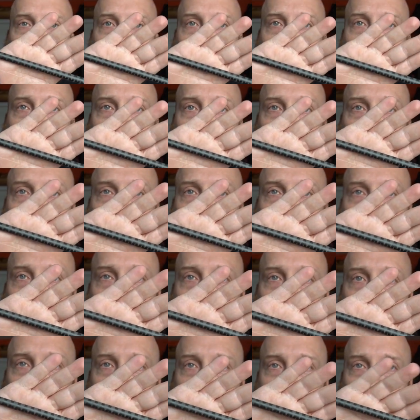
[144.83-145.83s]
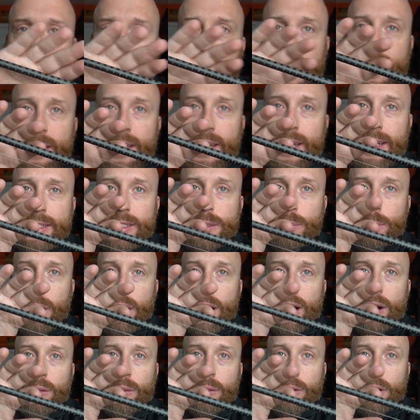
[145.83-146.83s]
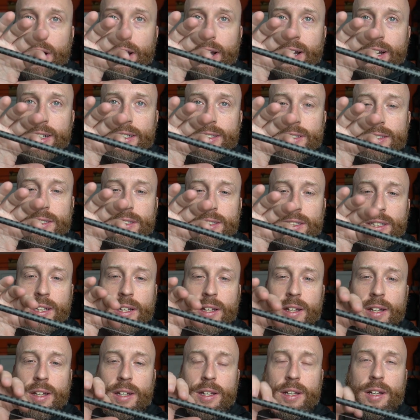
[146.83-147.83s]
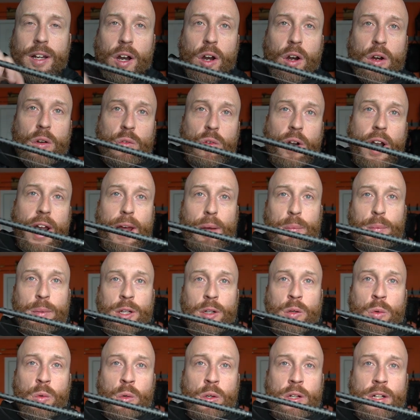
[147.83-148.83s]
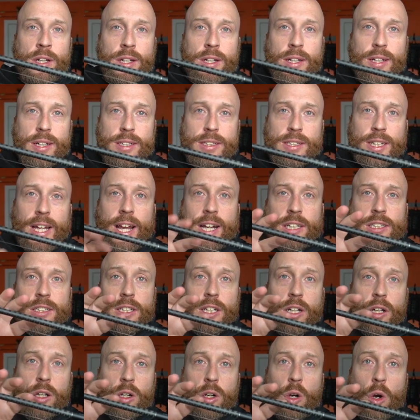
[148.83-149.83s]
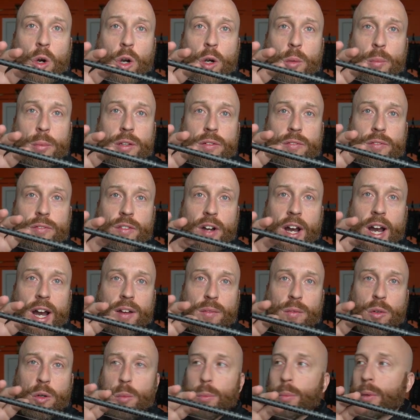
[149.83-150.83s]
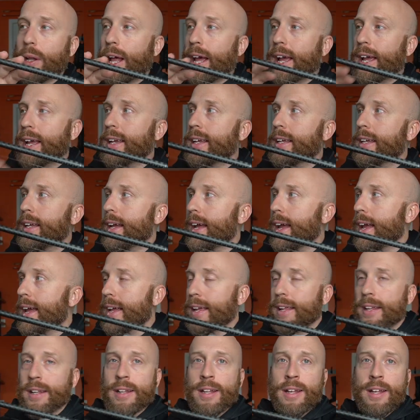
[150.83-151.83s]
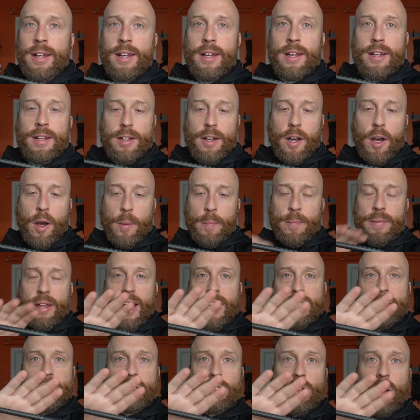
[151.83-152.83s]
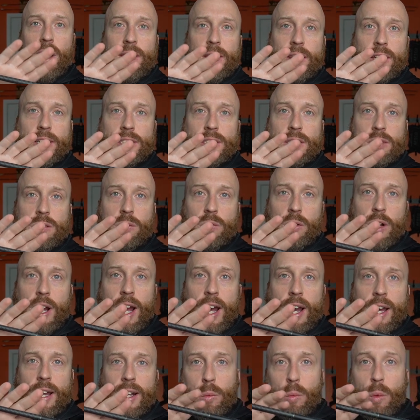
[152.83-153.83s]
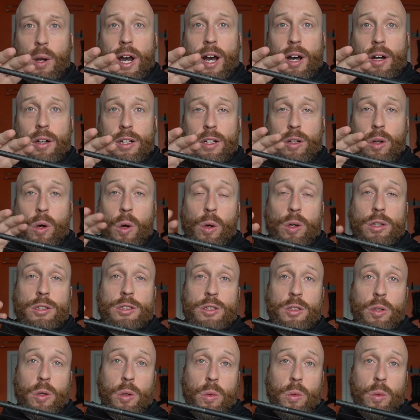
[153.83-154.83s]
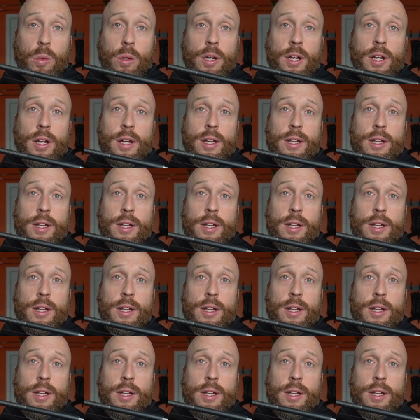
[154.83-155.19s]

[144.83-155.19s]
a closer look. It's got that high power X uh, wrapping on it. It's actually a carbon fiber blank and um, that strengthens the rod while it also